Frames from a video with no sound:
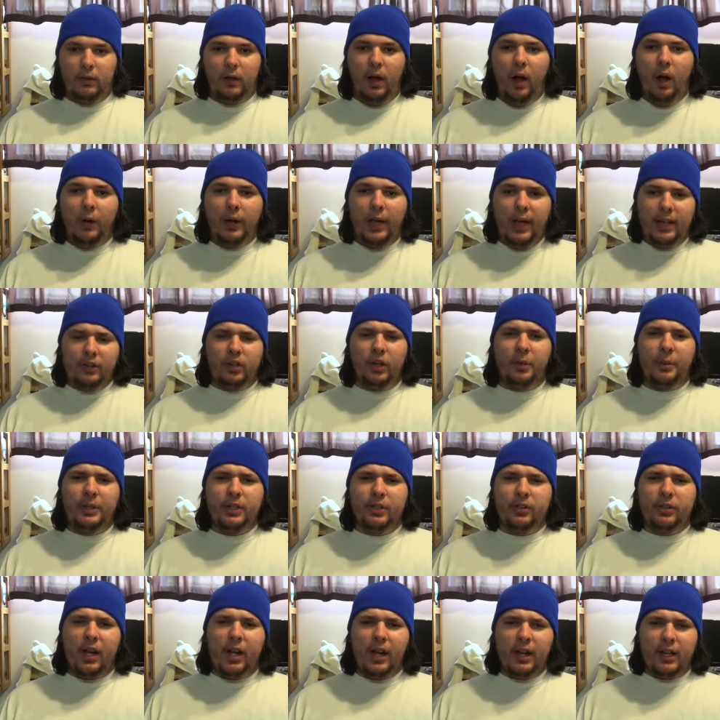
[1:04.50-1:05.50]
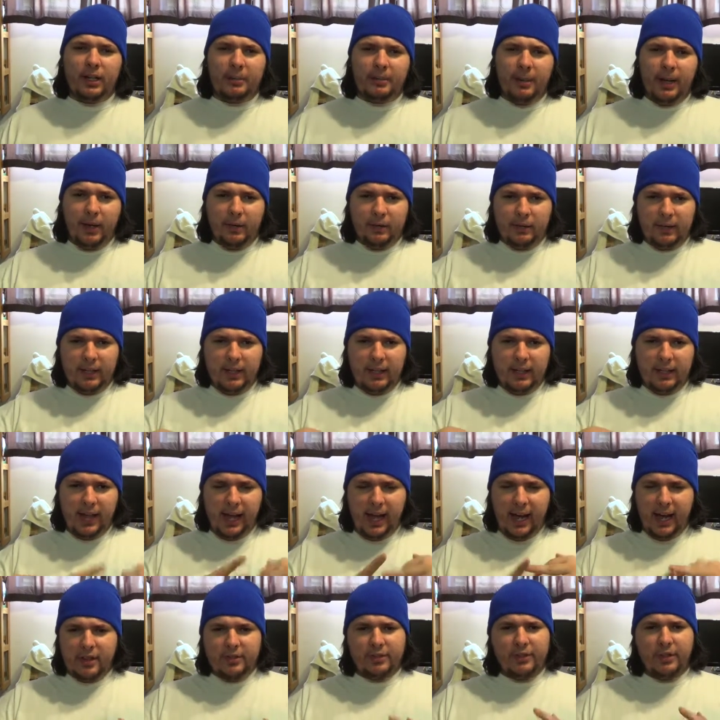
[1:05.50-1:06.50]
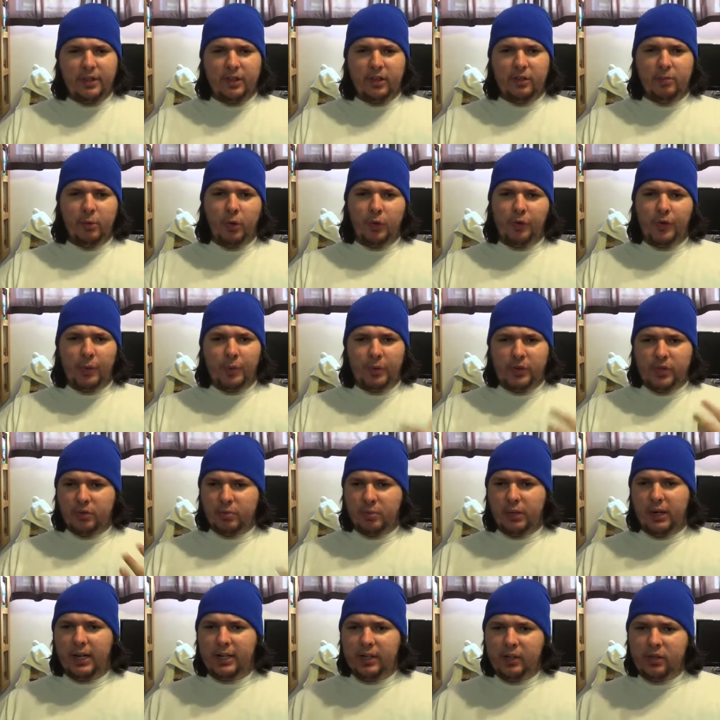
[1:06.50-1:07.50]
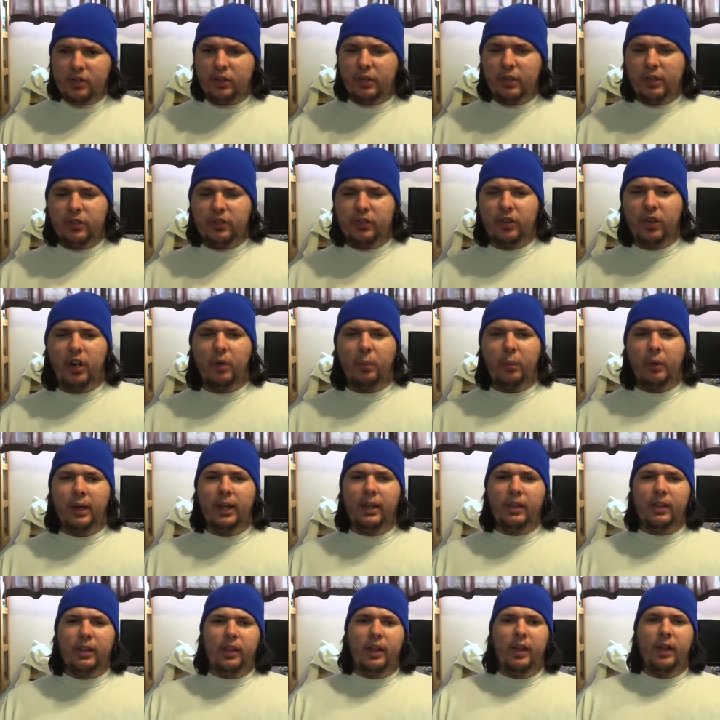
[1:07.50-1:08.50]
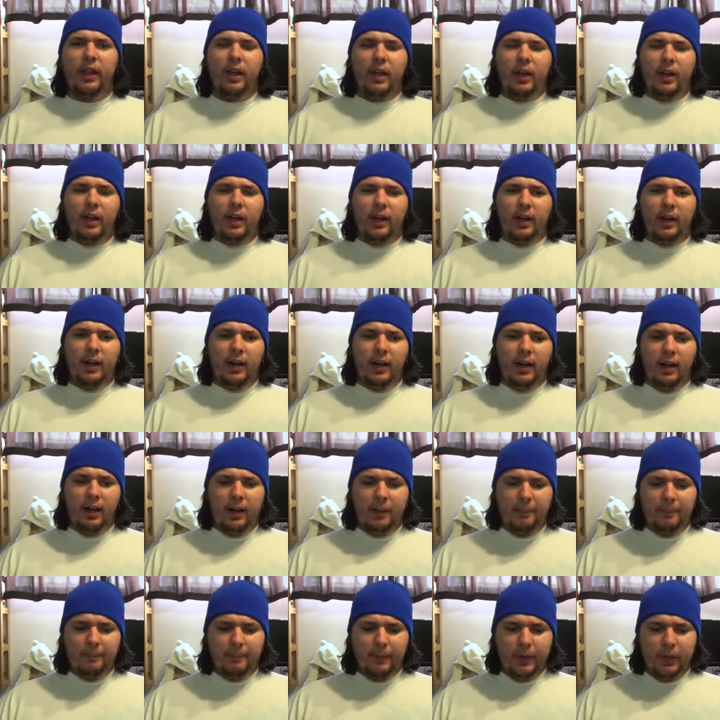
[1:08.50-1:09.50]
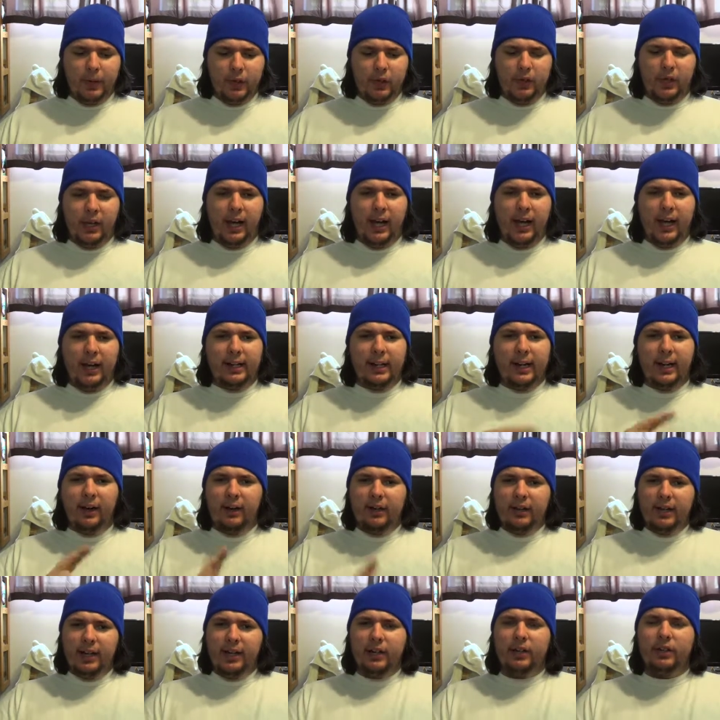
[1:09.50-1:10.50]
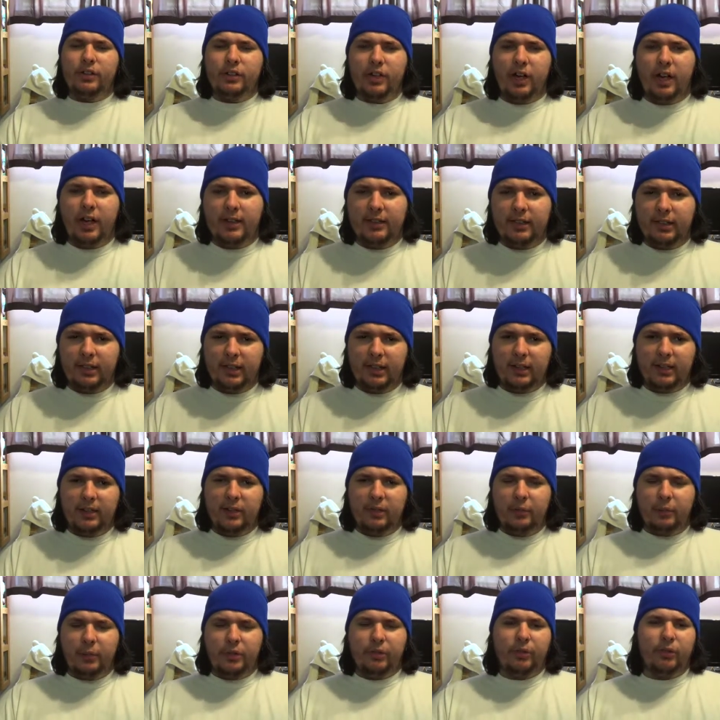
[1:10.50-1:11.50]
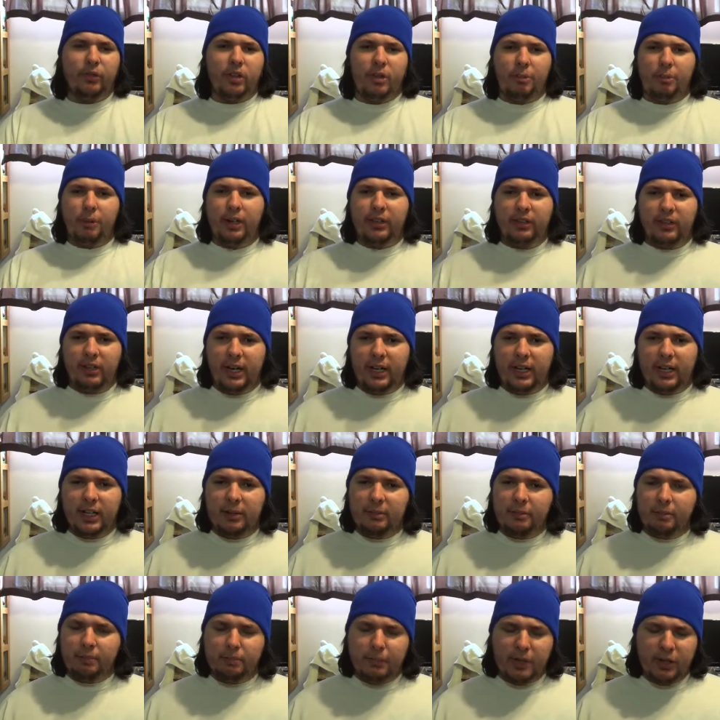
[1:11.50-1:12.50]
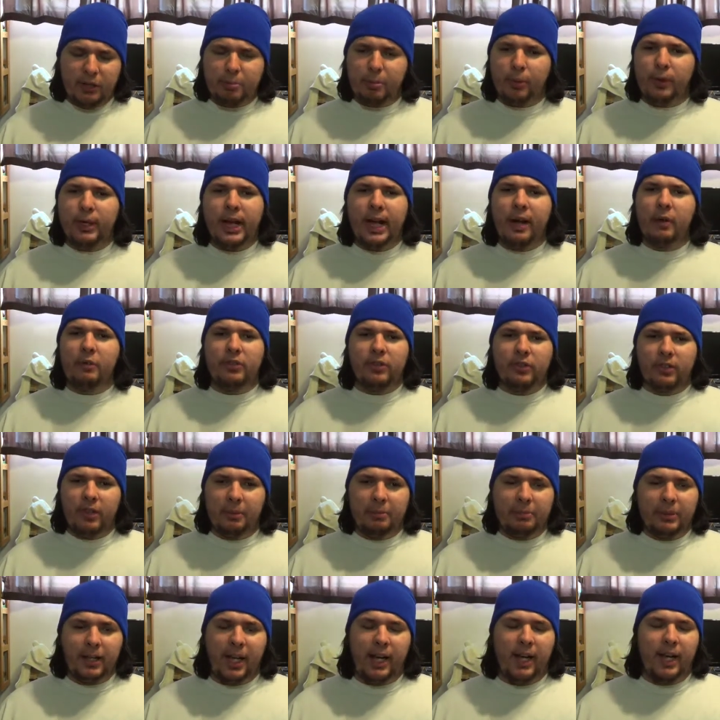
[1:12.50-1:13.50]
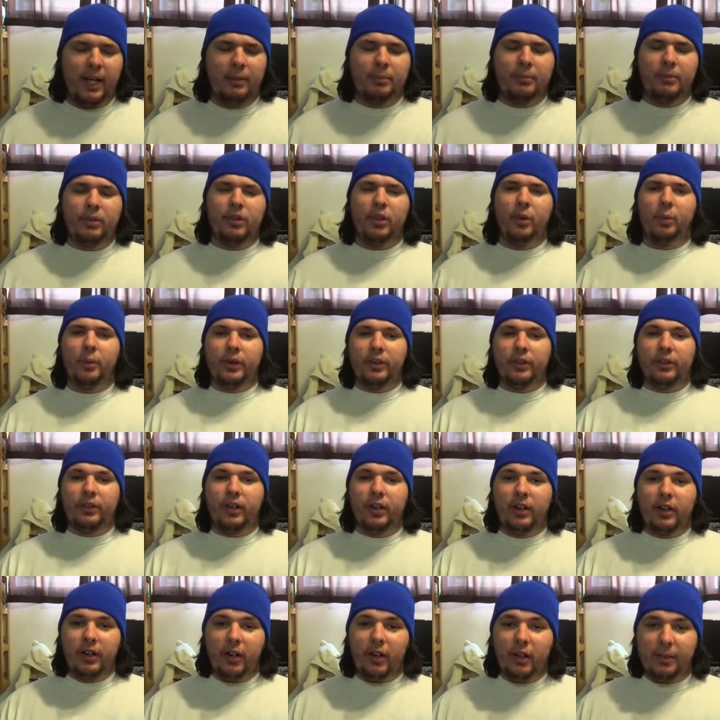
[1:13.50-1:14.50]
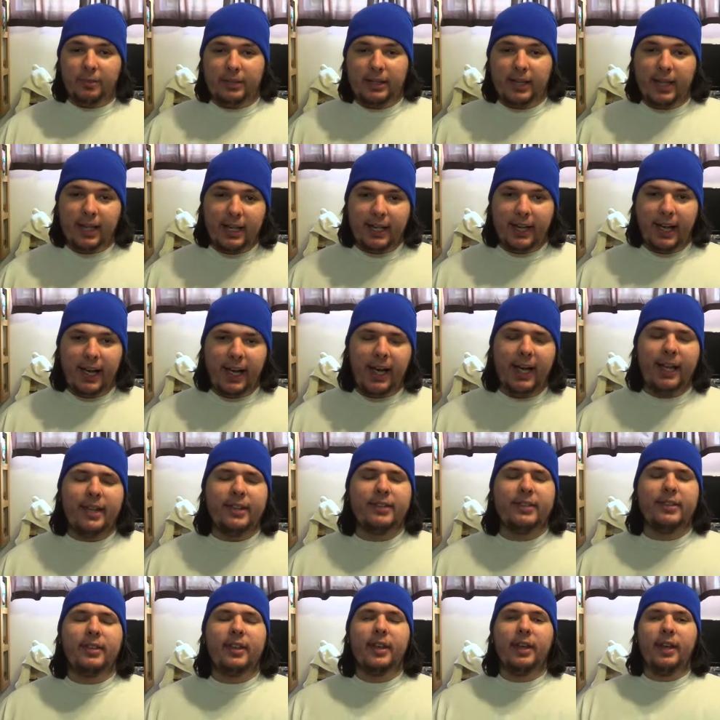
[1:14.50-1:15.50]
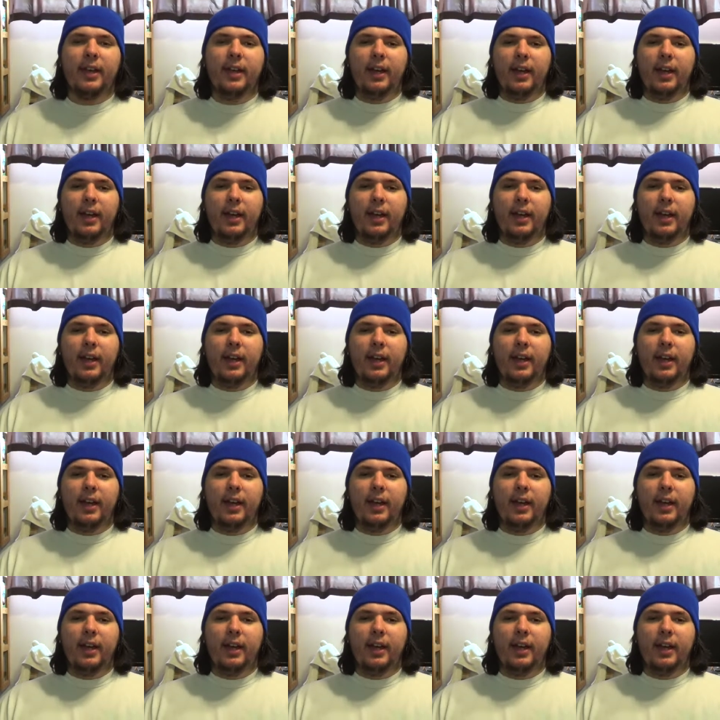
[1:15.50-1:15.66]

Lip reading: Okay, so when you're talking about the cast of this movie, which is what I usually start with, you got Aaron Taylor Johnson, which for some reason I can mispronounce sometimes, so we're just gonna call him Kick-Ass.